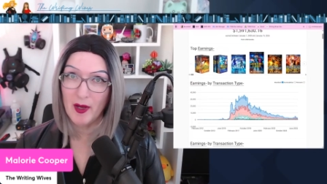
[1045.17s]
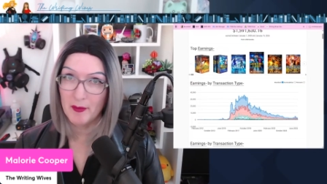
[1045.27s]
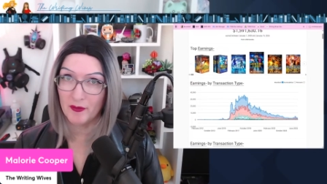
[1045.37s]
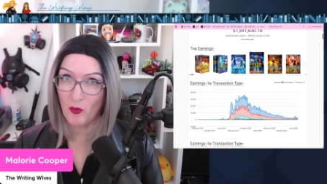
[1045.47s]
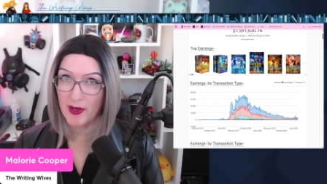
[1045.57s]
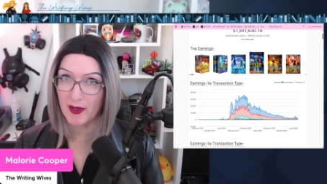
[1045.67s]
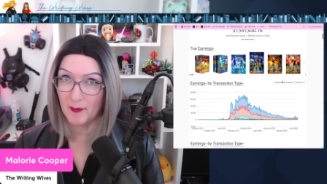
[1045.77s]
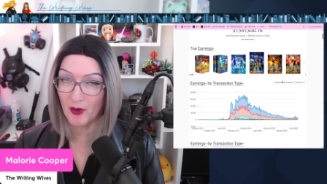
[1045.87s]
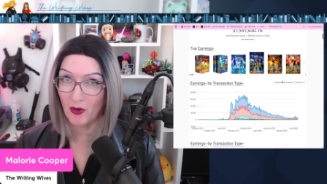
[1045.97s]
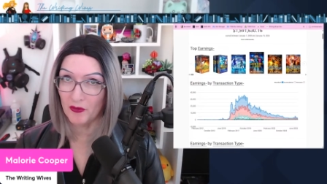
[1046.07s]
a bit of a wake-up
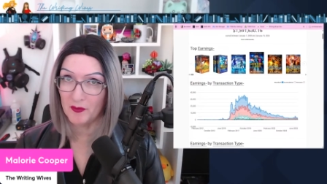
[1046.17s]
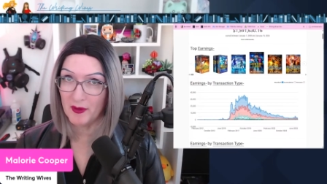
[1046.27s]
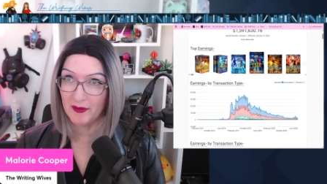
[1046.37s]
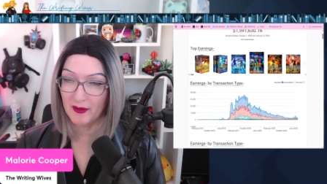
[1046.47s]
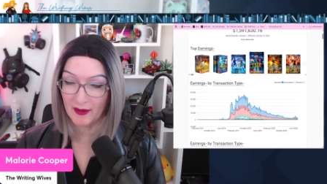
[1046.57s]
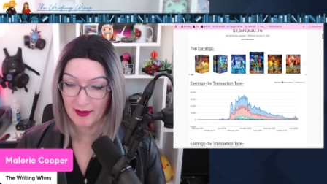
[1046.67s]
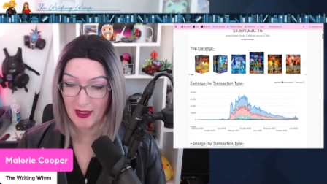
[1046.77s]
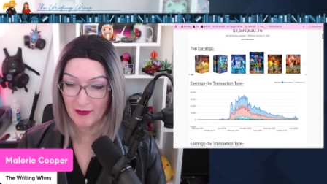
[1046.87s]
call to me that, like, hey,